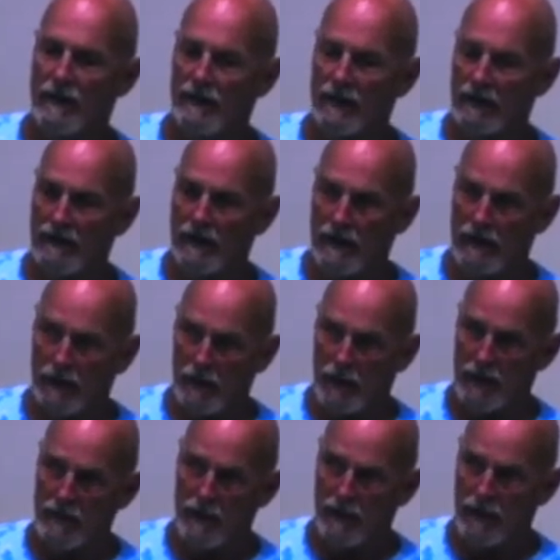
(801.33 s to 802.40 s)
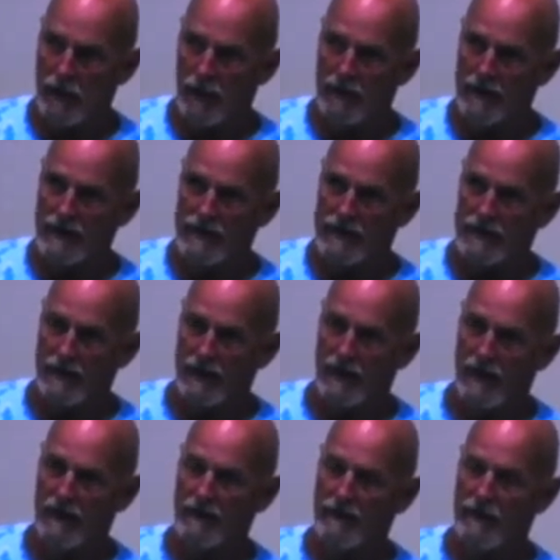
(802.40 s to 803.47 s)
The one before this
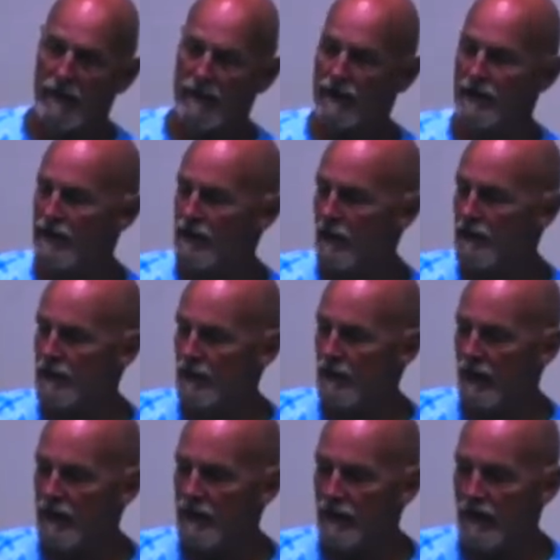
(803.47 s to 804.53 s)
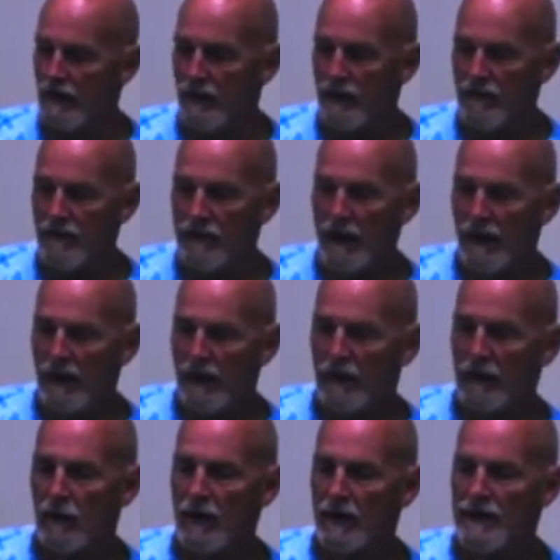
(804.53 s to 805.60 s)
trip to Majuro
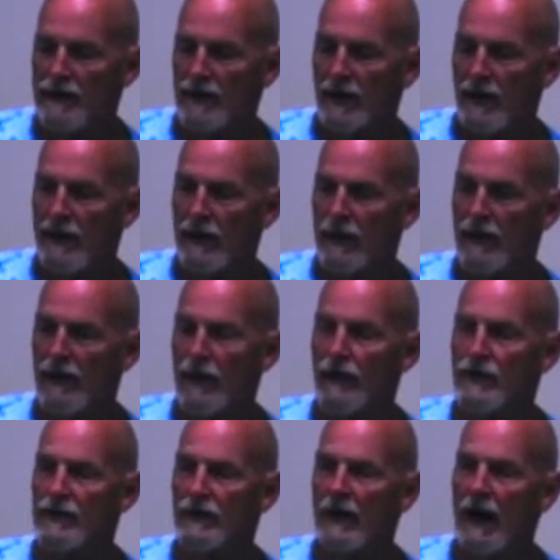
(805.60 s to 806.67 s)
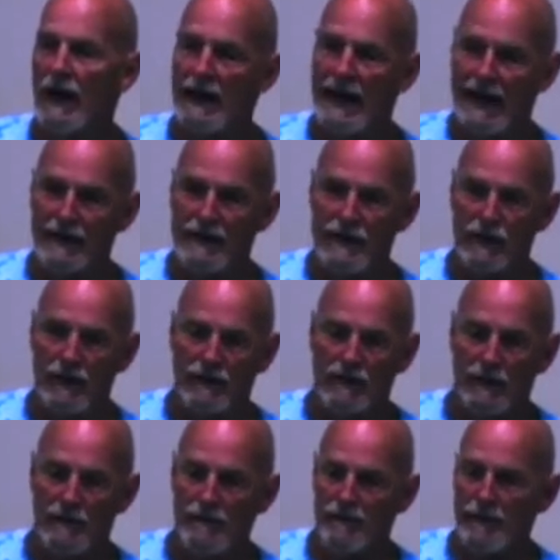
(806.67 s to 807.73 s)
was a year ago, July. I had 2
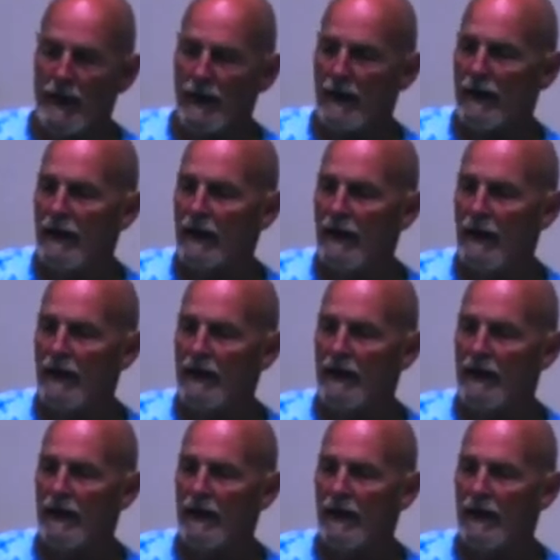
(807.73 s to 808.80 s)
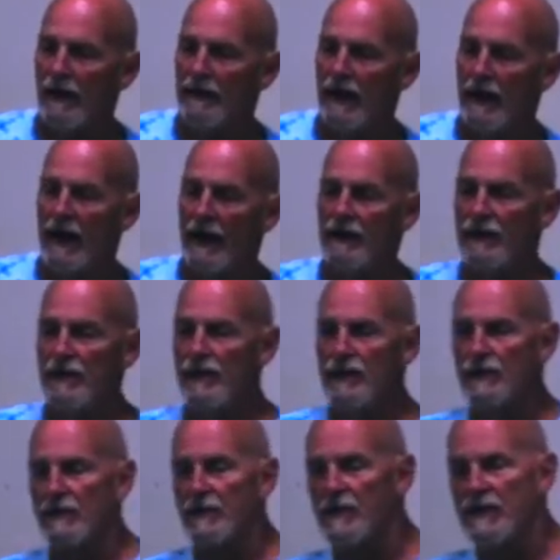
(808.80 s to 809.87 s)
of them, and they had to
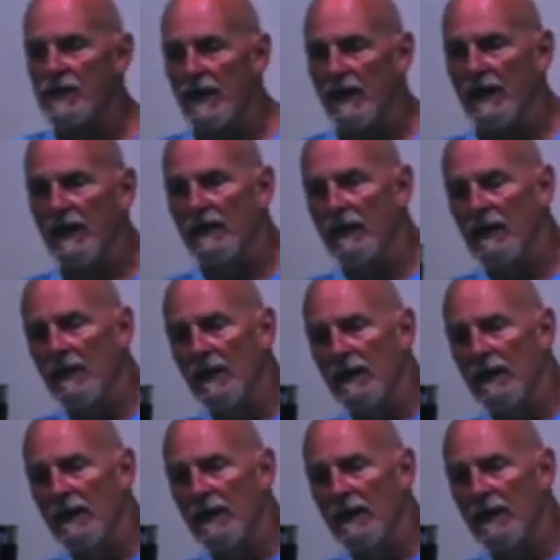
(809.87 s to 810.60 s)
use a machine